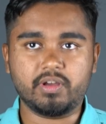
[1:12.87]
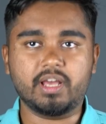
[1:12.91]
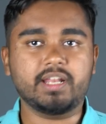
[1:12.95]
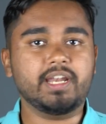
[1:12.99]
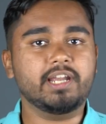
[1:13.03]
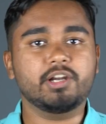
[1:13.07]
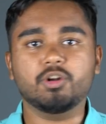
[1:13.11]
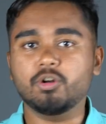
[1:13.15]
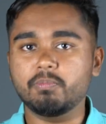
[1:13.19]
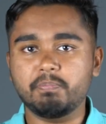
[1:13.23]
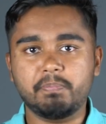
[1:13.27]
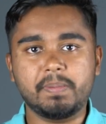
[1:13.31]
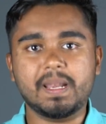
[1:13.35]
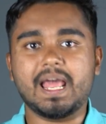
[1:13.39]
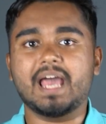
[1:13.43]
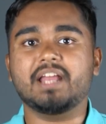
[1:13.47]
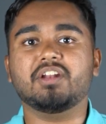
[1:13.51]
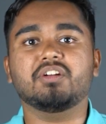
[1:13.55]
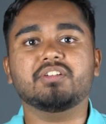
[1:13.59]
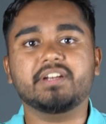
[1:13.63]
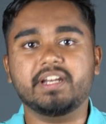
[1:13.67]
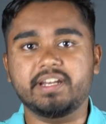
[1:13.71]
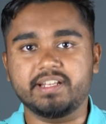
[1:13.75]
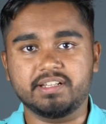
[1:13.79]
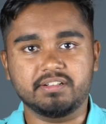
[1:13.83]
and I don't plan
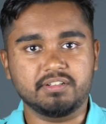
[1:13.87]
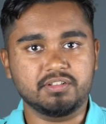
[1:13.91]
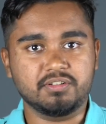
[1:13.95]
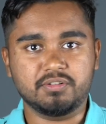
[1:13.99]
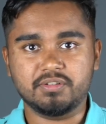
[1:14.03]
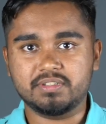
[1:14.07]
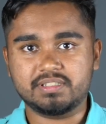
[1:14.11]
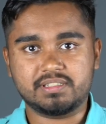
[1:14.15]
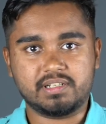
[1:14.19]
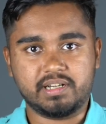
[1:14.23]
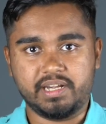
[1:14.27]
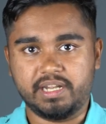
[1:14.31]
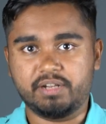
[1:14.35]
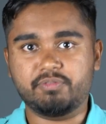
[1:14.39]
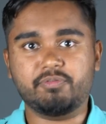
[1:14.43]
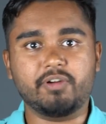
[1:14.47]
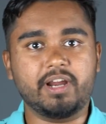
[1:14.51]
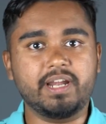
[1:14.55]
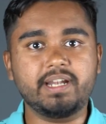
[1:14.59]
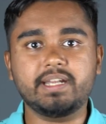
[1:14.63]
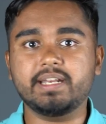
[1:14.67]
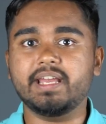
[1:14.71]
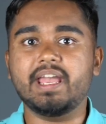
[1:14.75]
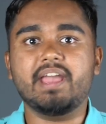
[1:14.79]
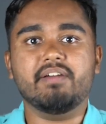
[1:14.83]
on getting into a street
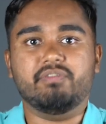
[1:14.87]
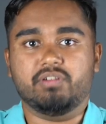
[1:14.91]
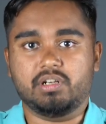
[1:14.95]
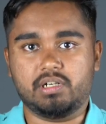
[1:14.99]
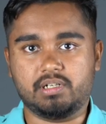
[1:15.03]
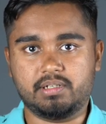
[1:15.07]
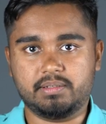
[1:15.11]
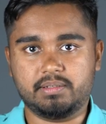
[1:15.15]
fight ever.